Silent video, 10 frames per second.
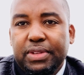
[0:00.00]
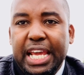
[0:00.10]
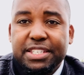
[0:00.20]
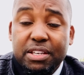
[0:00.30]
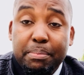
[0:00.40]

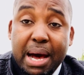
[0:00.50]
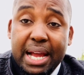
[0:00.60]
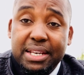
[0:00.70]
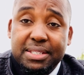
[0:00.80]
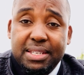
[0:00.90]
It's a
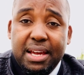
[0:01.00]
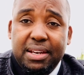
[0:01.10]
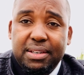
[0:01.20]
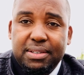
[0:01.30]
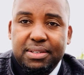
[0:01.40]
mindset,
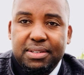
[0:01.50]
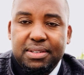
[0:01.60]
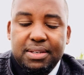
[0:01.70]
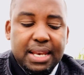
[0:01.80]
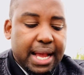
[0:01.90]

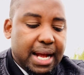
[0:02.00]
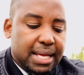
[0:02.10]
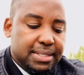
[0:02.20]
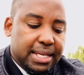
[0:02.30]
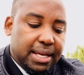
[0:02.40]
like
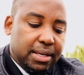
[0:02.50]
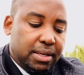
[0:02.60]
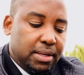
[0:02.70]
I said.